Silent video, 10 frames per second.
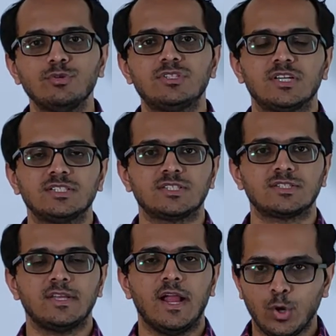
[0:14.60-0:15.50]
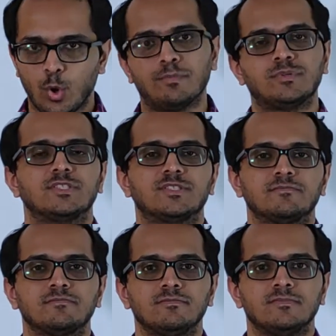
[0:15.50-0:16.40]
futures and options.
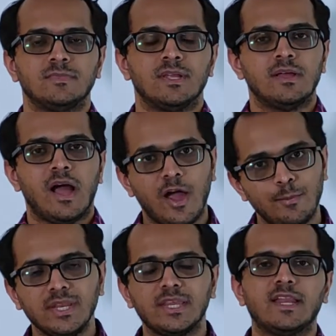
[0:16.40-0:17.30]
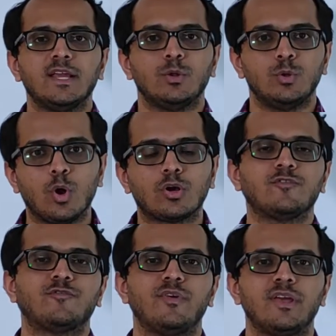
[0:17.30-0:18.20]
I have been getting a lot
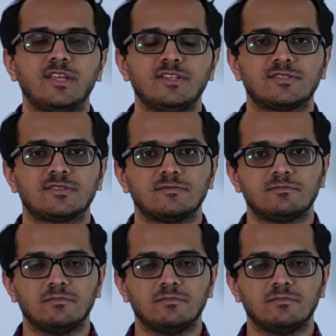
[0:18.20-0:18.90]
of queries